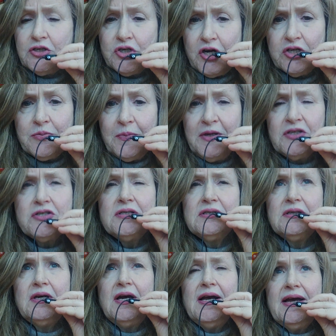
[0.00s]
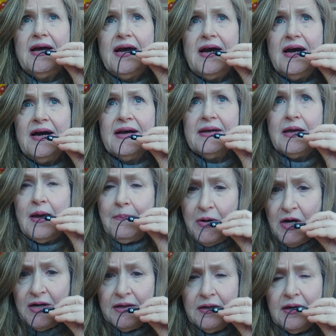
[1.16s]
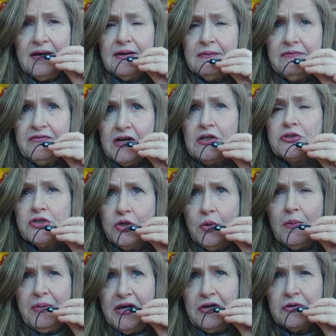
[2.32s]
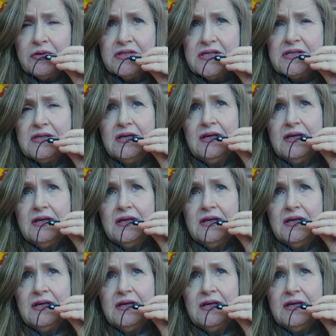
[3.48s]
judgment, I filed 2 appeals.